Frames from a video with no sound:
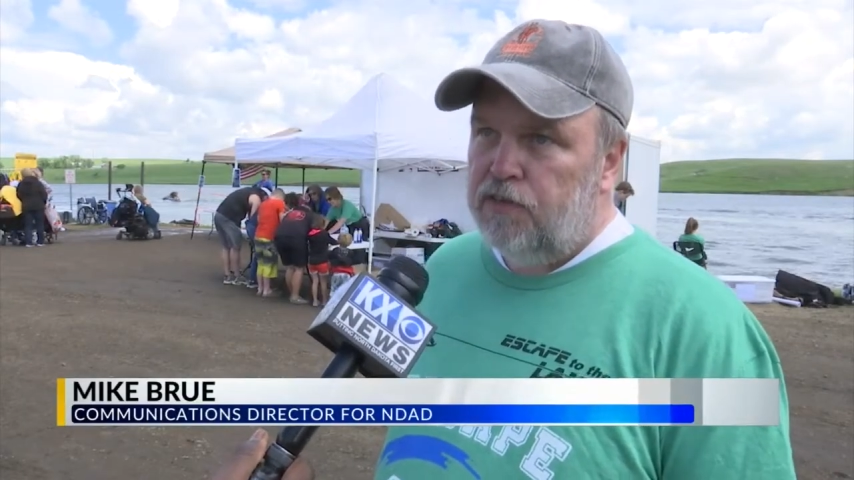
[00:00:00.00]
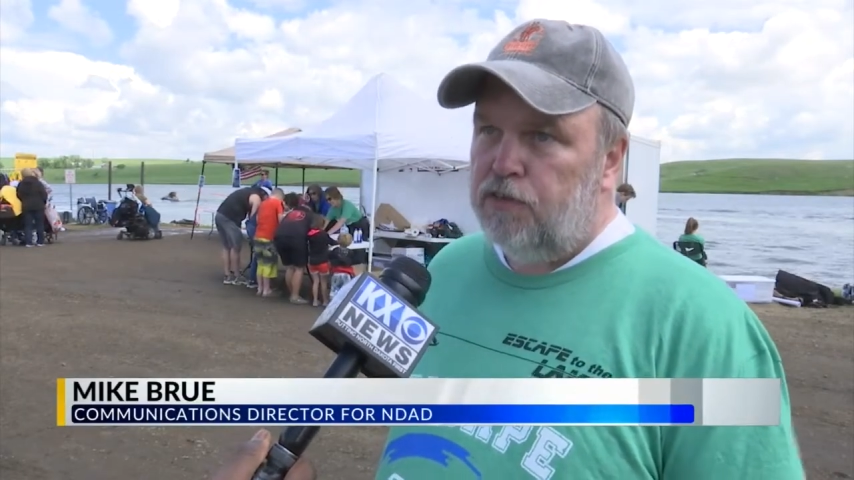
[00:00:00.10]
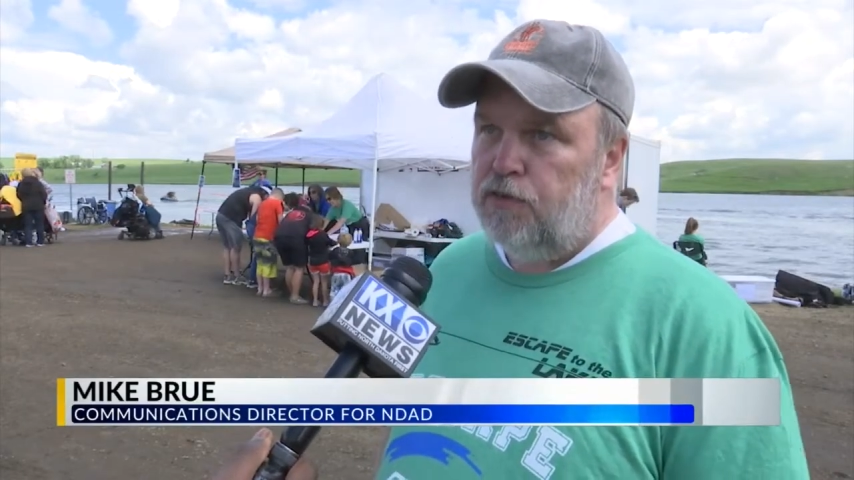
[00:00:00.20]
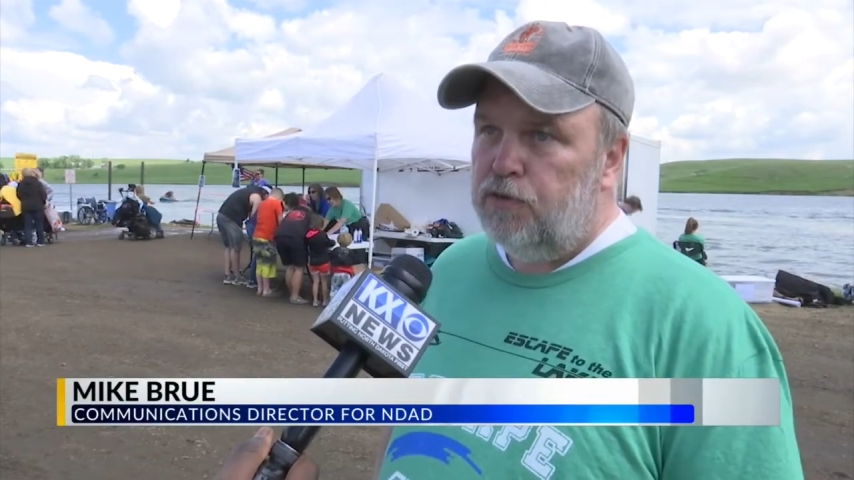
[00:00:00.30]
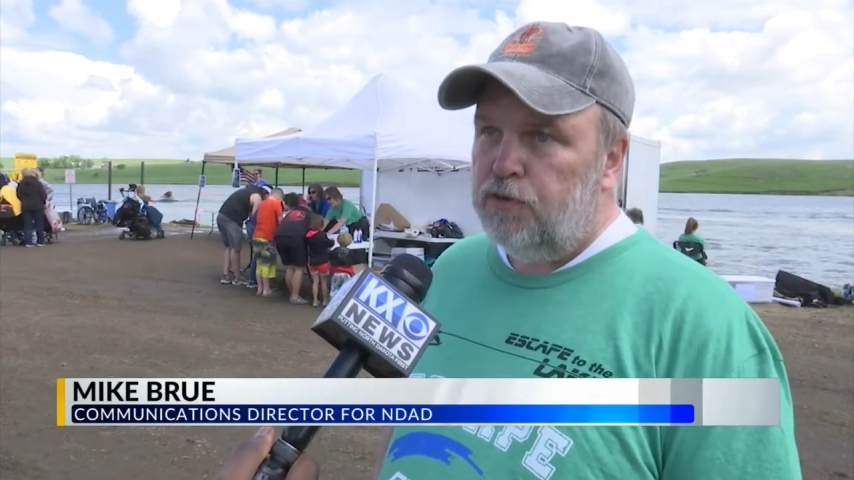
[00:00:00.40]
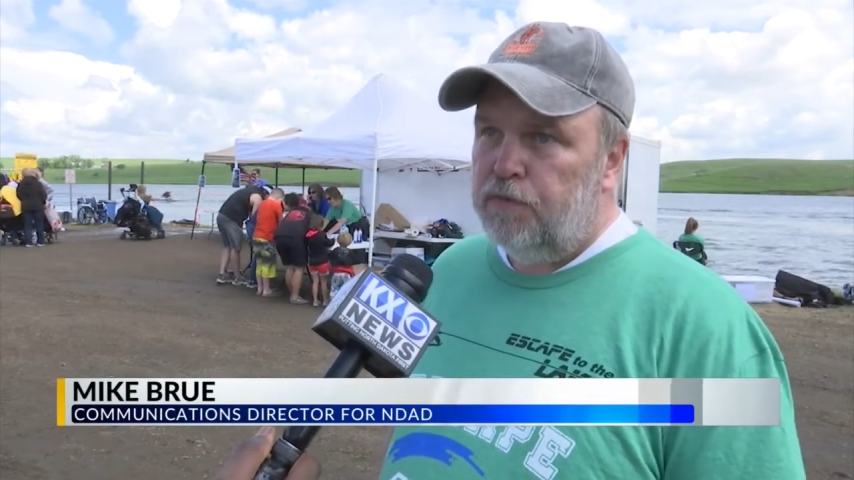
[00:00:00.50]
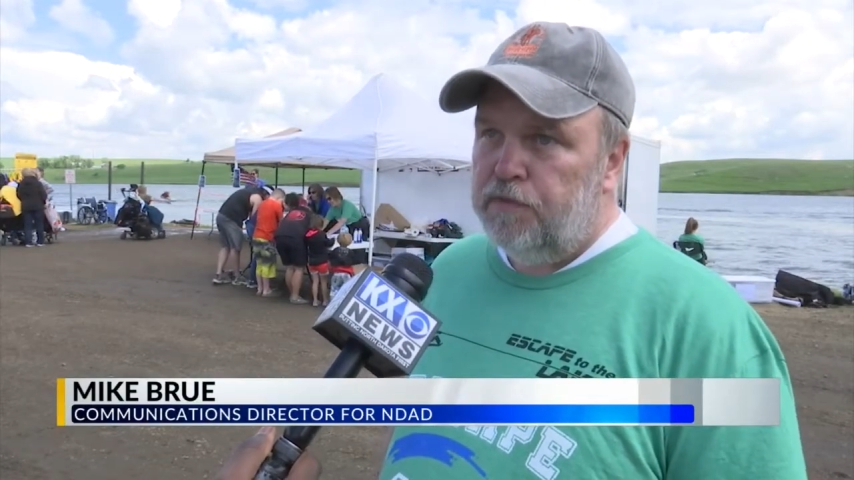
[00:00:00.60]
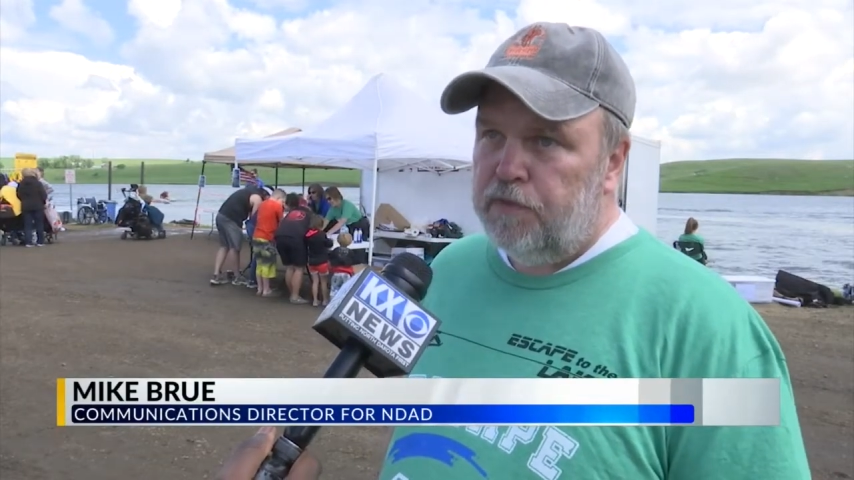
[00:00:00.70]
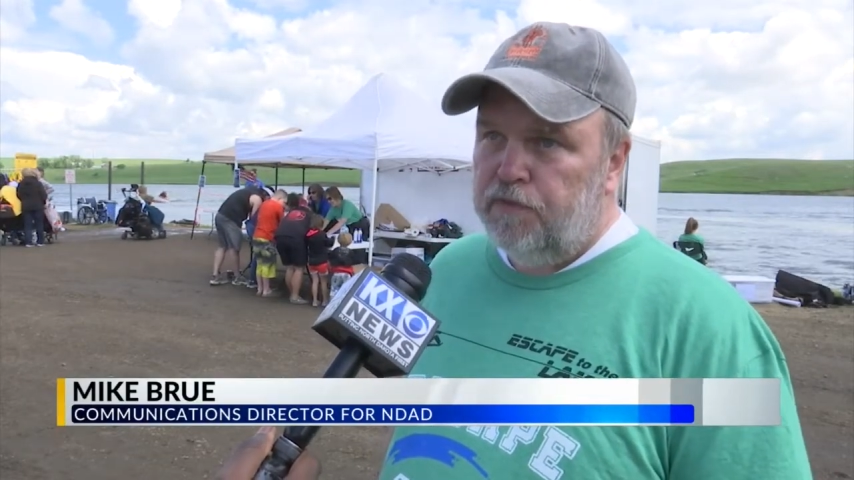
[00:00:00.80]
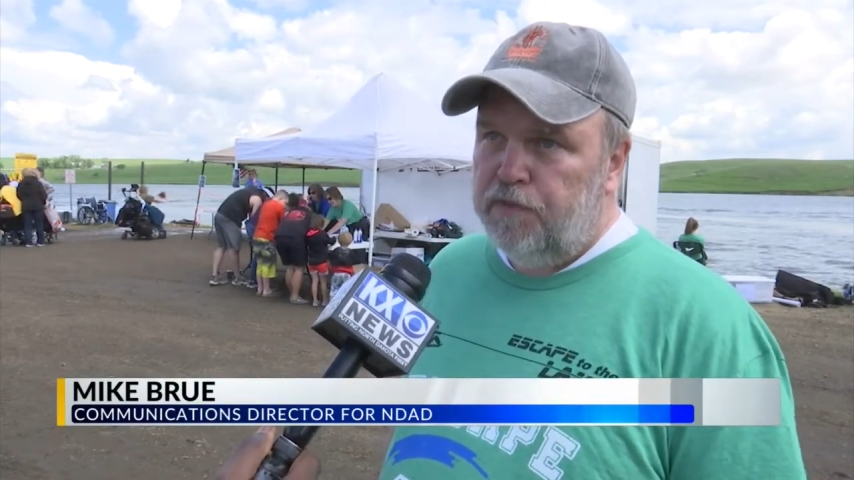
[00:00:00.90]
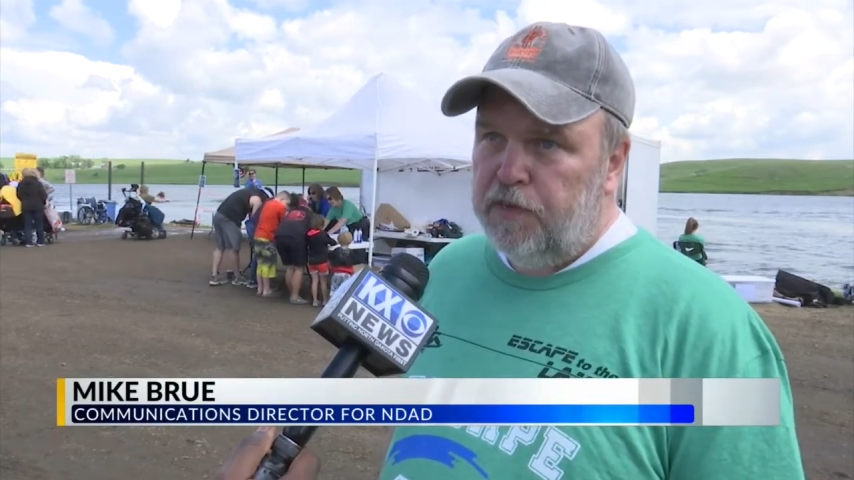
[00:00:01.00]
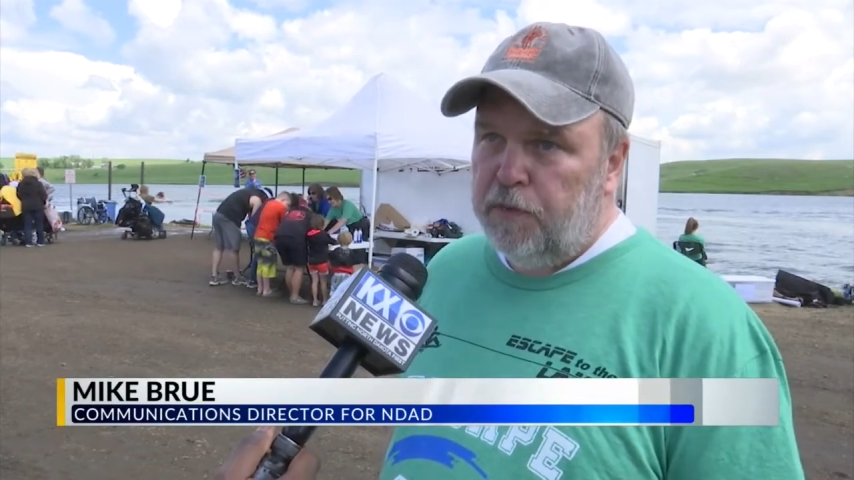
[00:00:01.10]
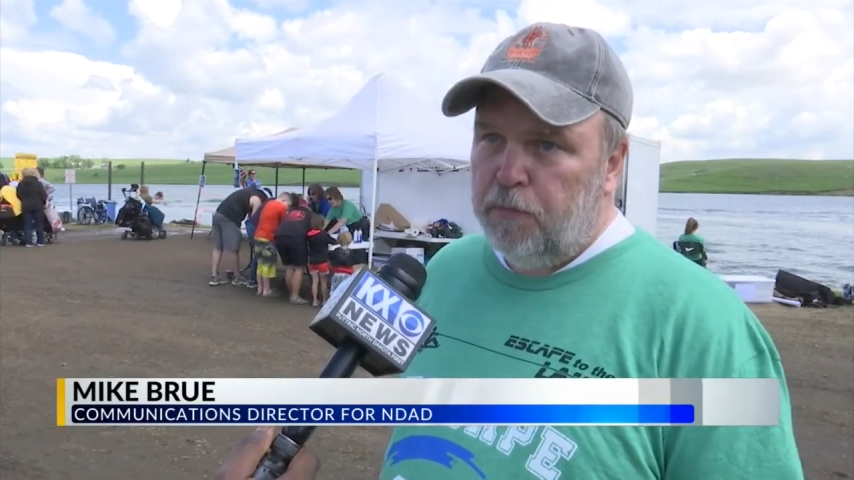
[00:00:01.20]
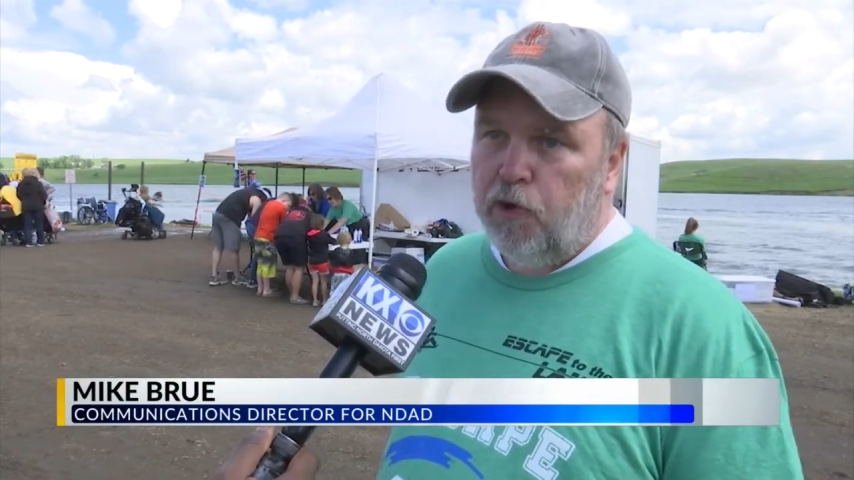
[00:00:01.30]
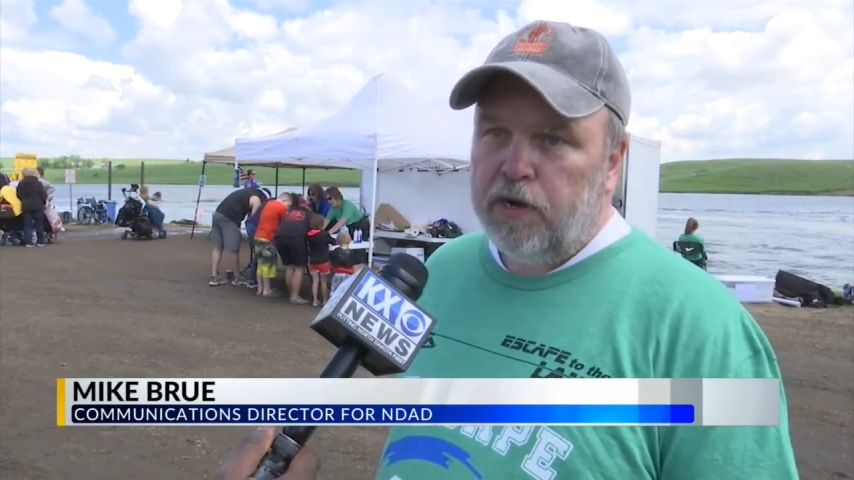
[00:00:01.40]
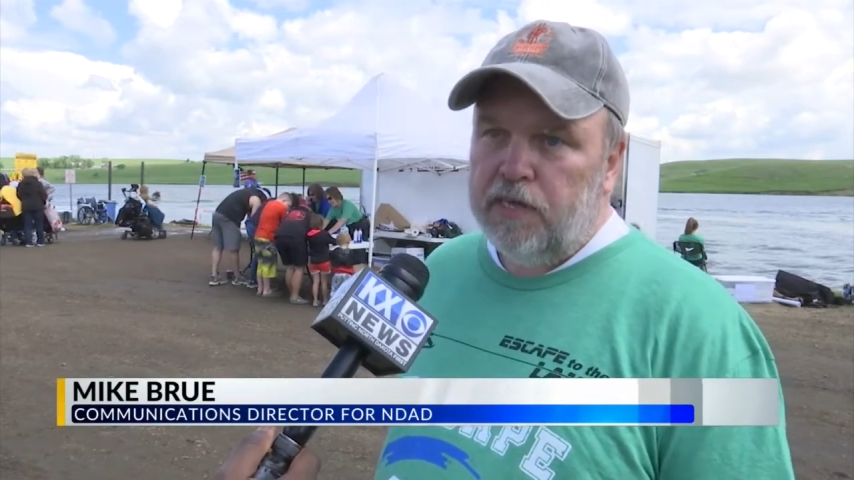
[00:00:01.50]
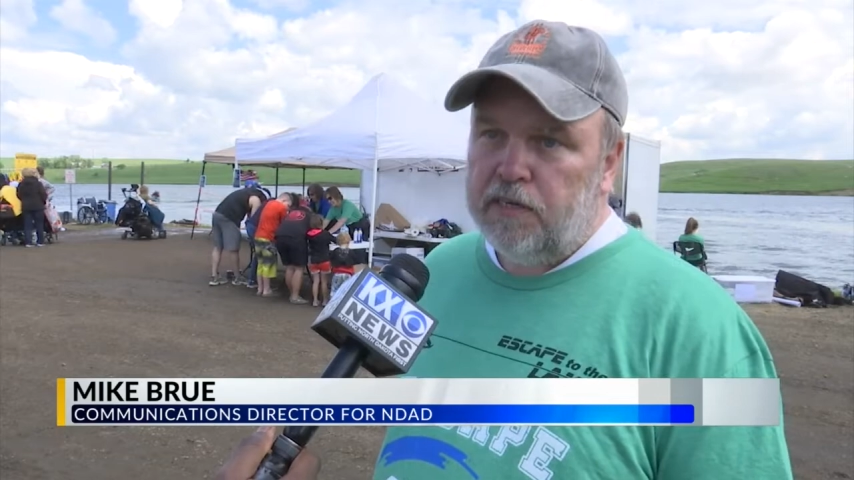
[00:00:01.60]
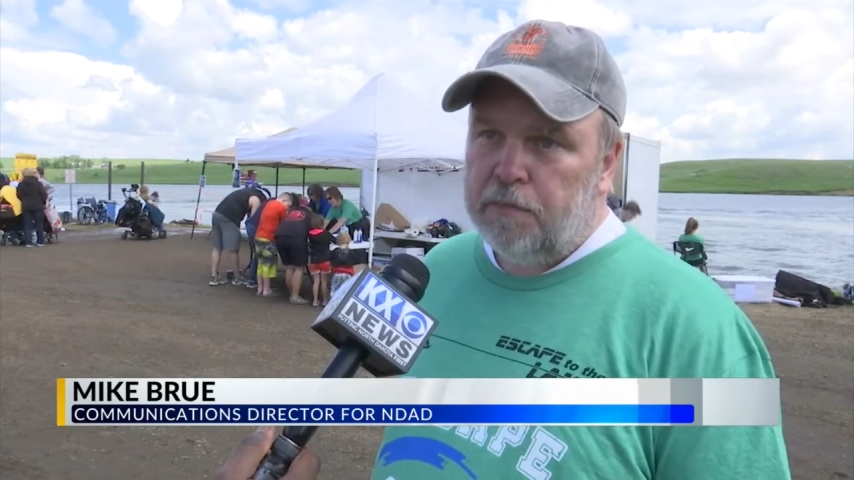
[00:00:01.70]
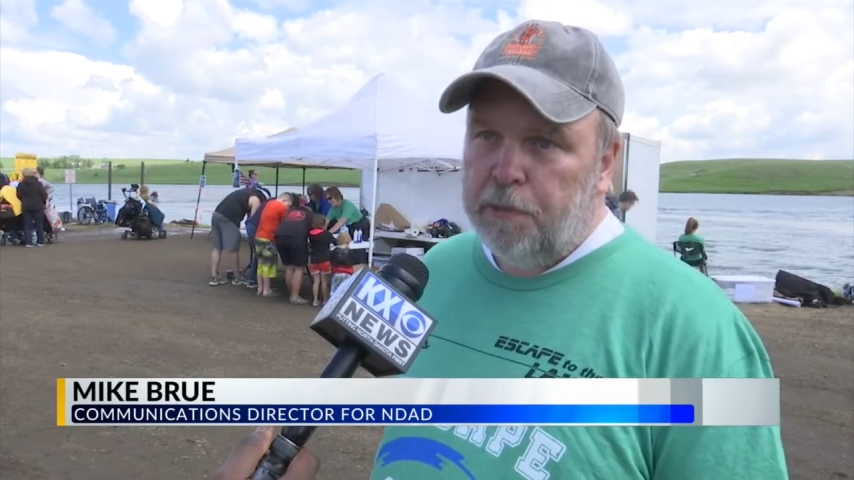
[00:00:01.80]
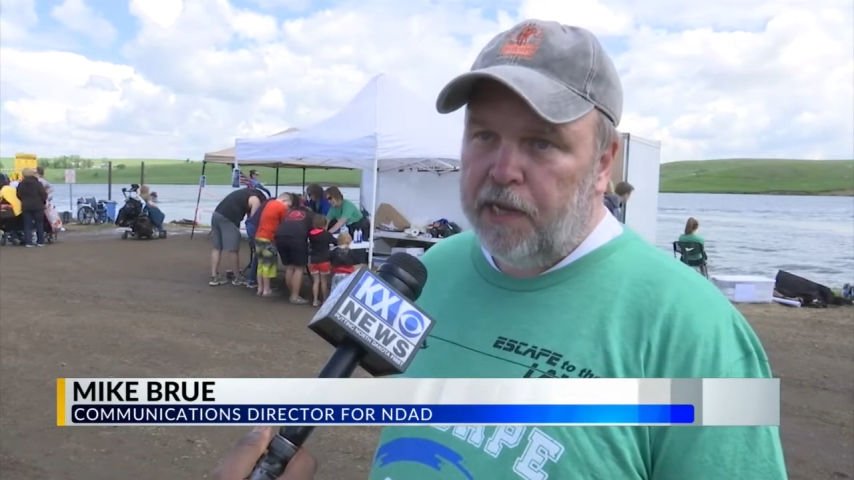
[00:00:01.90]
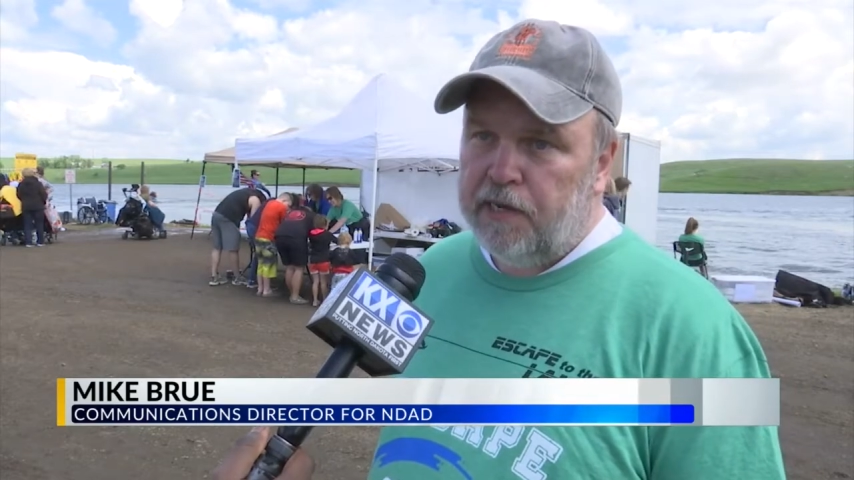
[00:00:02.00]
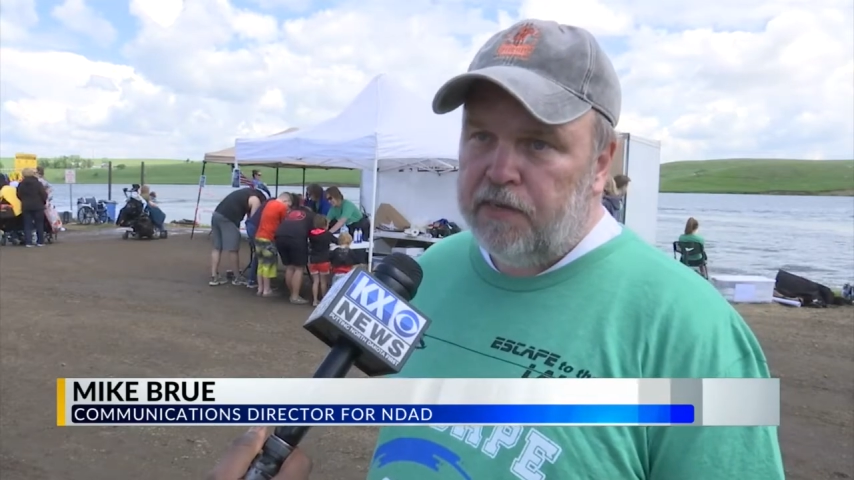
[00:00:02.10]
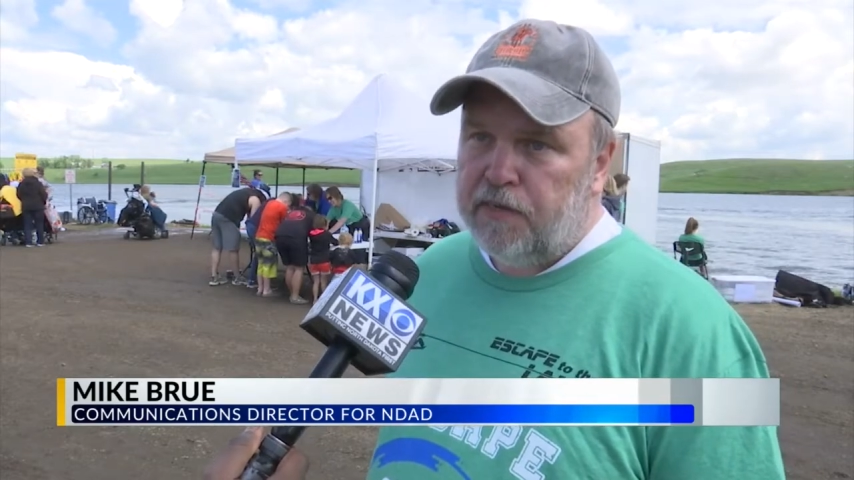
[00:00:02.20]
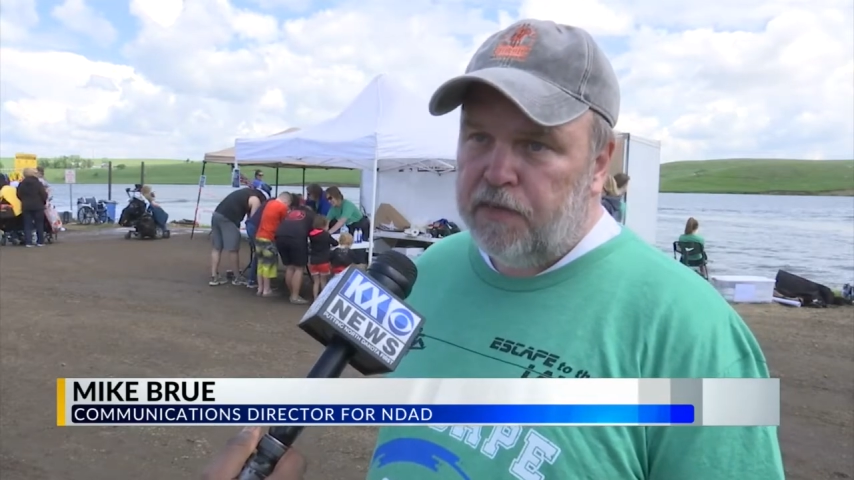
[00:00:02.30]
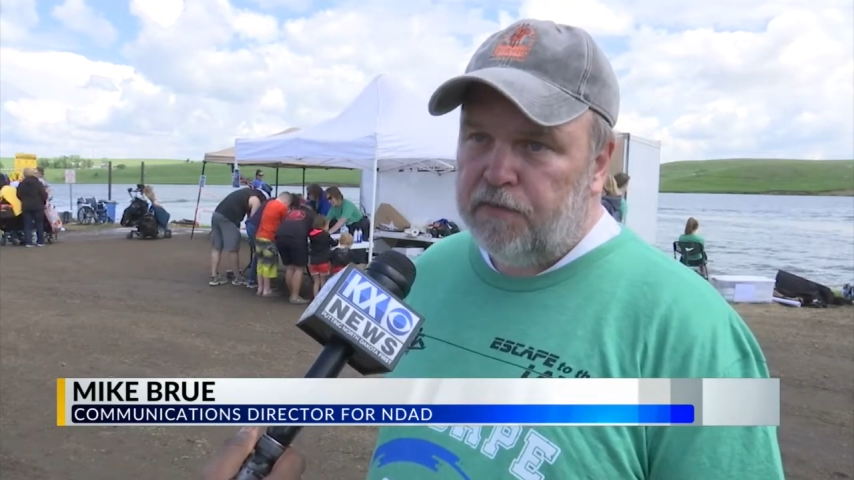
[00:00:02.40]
to feel more independent